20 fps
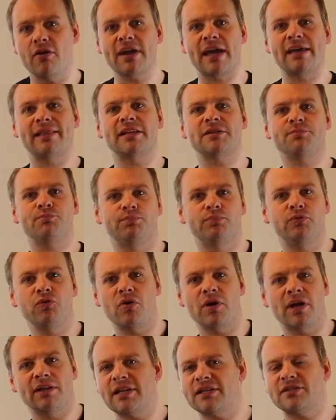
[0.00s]
say, Okay, that's,
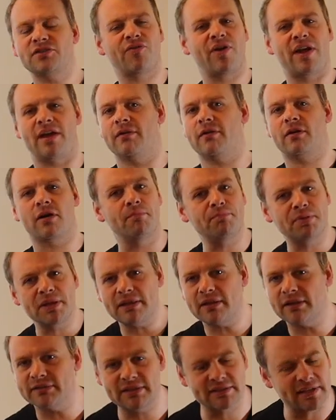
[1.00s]
no, that's great,
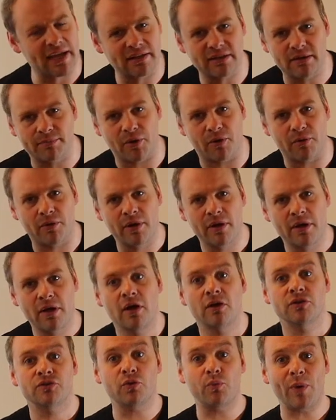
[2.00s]
completely understandable.
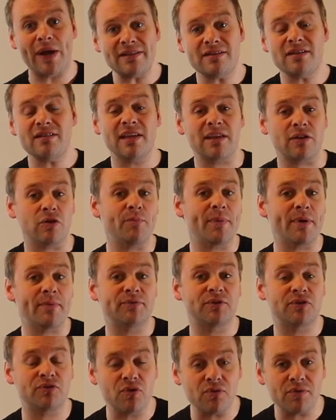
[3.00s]
So, when do you think you'll
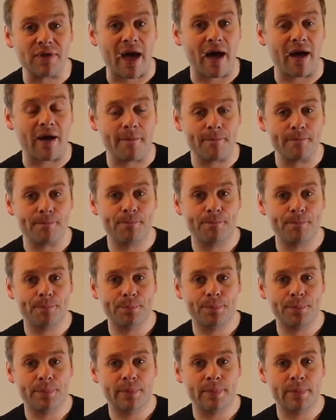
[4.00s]
be able to do that?
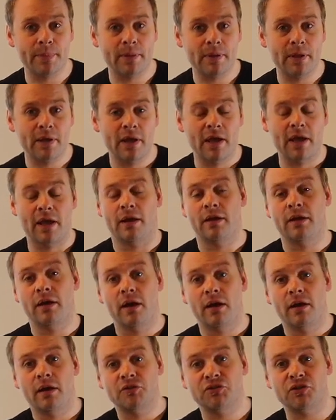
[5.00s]

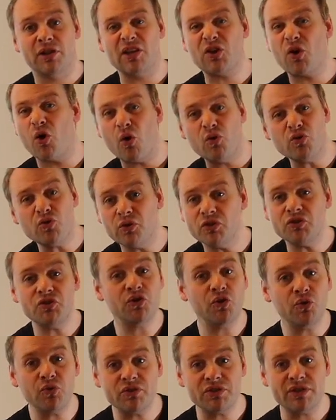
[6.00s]
Shall I call you
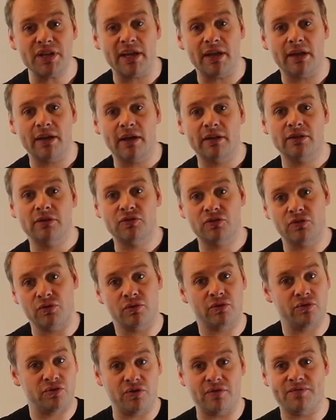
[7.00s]
on Tuesday?
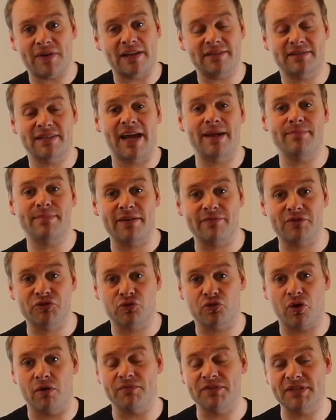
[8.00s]
So, you've had time to have
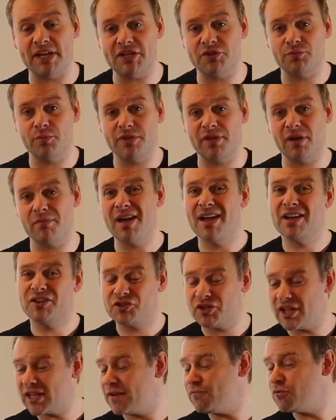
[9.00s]
a conversation with them.
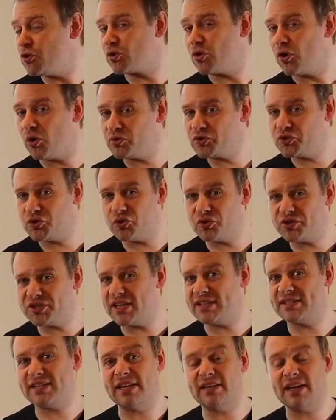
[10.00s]
Shall I give you a call
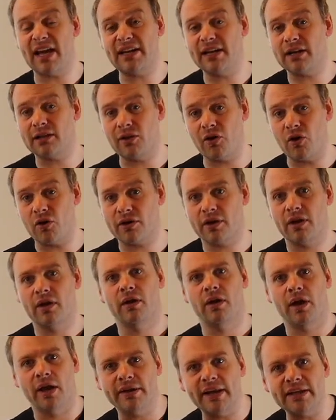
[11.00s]
Tuesday, say nine
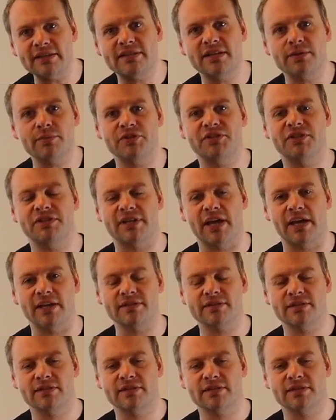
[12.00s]
o'clock, and let's see what she